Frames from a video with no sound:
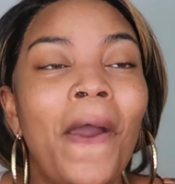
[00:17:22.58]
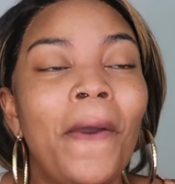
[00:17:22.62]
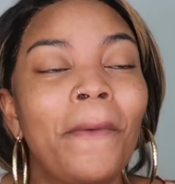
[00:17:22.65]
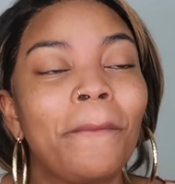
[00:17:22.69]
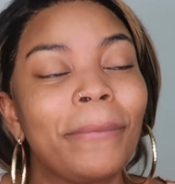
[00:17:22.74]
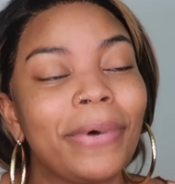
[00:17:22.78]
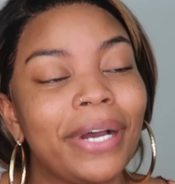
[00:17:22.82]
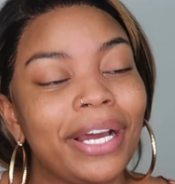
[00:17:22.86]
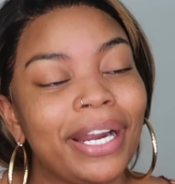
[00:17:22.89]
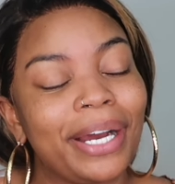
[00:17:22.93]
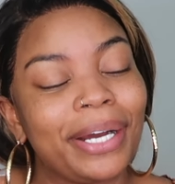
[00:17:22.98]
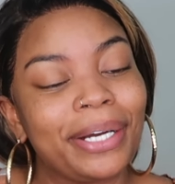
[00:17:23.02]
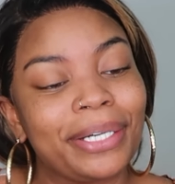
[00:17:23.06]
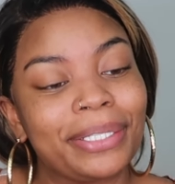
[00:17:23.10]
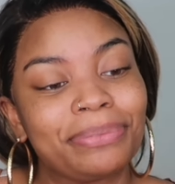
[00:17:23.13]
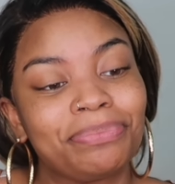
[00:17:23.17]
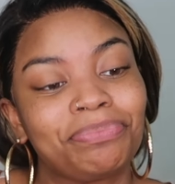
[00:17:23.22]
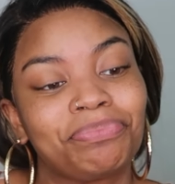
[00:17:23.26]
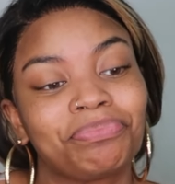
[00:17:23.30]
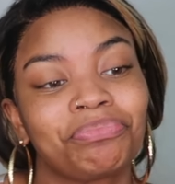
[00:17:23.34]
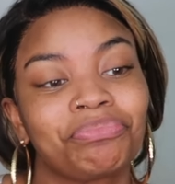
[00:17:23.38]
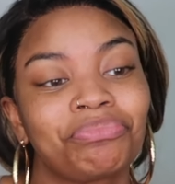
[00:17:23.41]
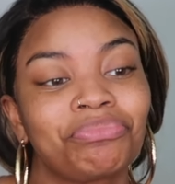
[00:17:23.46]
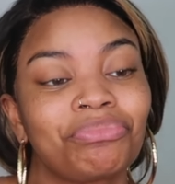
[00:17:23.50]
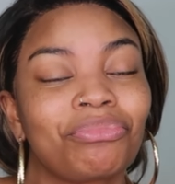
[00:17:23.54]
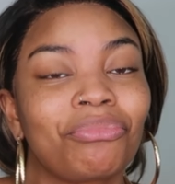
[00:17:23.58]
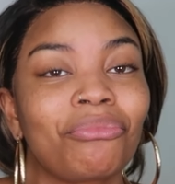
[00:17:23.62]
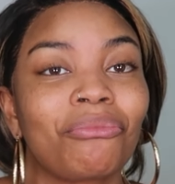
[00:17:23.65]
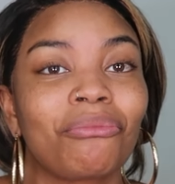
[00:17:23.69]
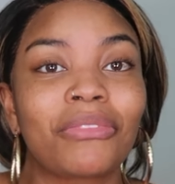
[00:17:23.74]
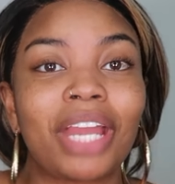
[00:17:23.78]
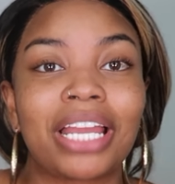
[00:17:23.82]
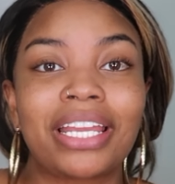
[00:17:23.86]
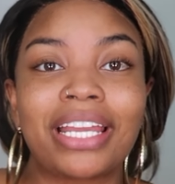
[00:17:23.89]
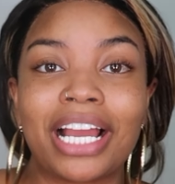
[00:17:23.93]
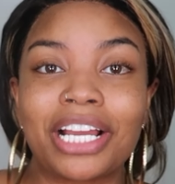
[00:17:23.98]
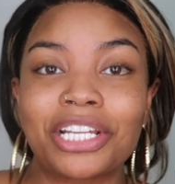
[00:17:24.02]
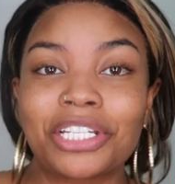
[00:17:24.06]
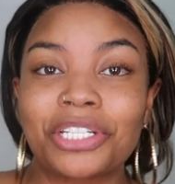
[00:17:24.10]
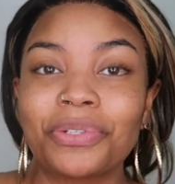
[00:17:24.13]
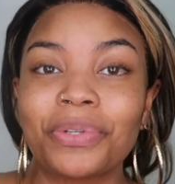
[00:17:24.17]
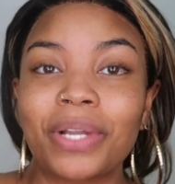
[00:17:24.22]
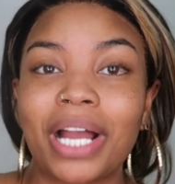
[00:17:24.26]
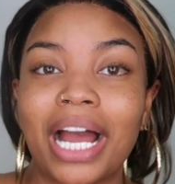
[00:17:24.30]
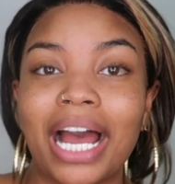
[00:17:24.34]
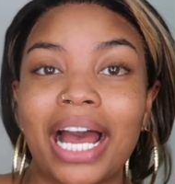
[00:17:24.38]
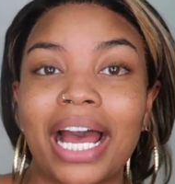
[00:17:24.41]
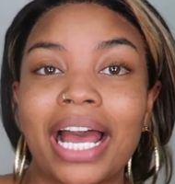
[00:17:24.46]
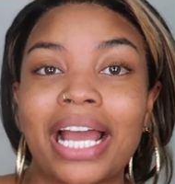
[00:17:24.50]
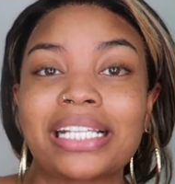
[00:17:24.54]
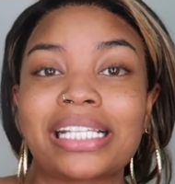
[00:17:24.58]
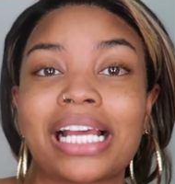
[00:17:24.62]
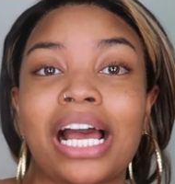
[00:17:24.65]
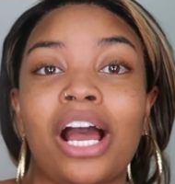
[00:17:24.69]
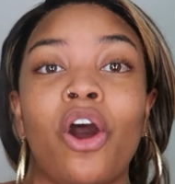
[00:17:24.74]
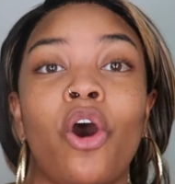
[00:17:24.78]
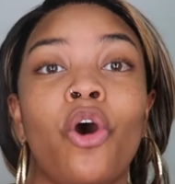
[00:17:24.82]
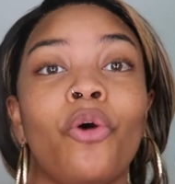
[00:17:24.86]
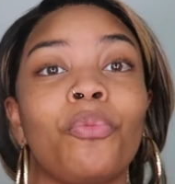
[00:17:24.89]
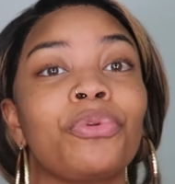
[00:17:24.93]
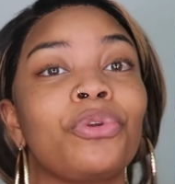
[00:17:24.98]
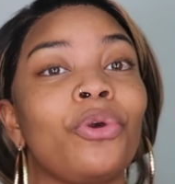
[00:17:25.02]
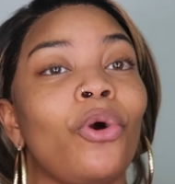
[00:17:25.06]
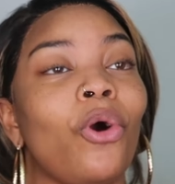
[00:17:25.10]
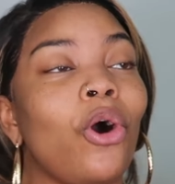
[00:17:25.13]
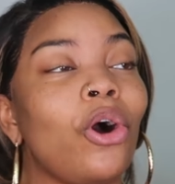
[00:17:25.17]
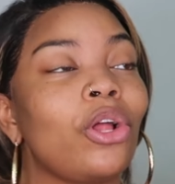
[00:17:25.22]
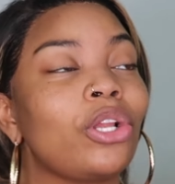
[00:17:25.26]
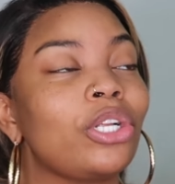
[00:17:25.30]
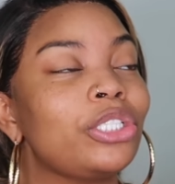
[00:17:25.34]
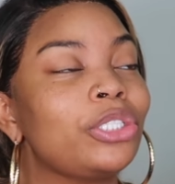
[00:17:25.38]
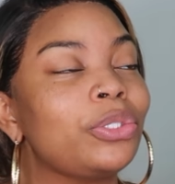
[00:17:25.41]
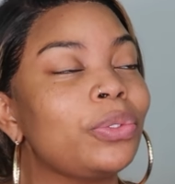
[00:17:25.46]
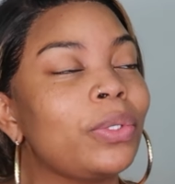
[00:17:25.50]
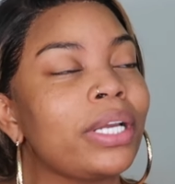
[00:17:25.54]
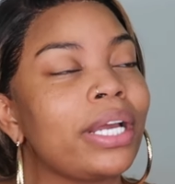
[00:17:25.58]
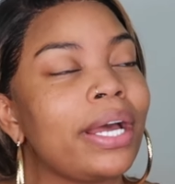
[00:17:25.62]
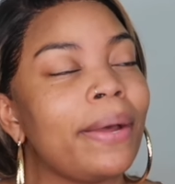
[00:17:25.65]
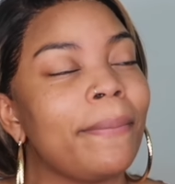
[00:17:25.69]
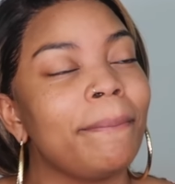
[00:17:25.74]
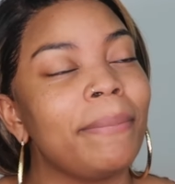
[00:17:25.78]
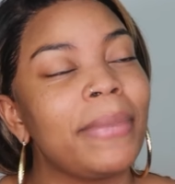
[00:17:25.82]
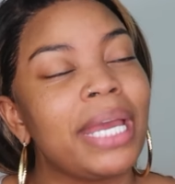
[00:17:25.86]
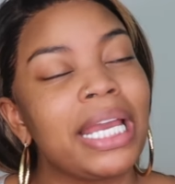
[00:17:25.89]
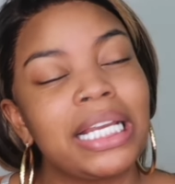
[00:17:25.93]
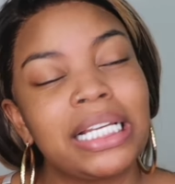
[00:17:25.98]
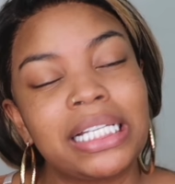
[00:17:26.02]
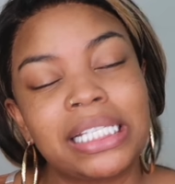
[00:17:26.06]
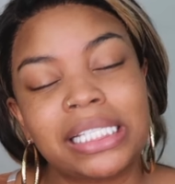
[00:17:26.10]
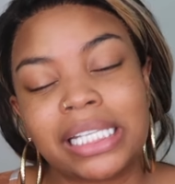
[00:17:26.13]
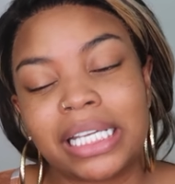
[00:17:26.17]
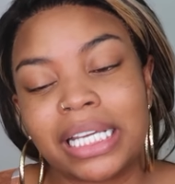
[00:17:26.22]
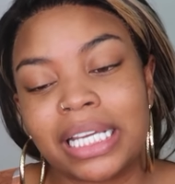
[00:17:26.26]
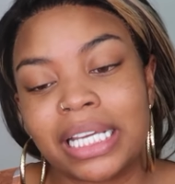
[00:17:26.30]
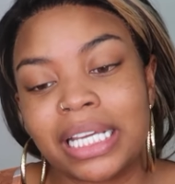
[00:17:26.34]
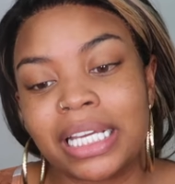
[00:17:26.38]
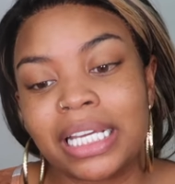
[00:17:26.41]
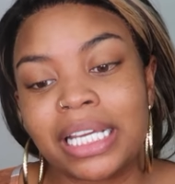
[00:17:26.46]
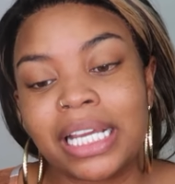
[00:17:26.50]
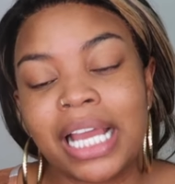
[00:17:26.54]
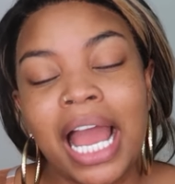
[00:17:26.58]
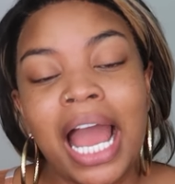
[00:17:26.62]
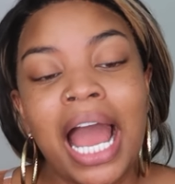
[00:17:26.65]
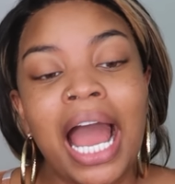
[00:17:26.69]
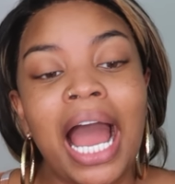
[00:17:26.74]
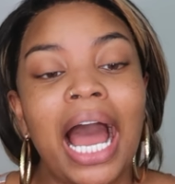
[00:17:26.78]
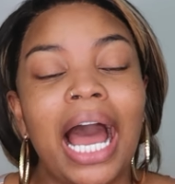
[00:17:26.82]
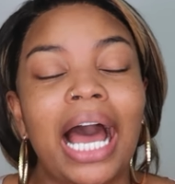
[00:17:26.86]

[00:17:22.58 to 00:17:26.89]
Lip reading: But yes, you guys, I hope you all are doing amazing.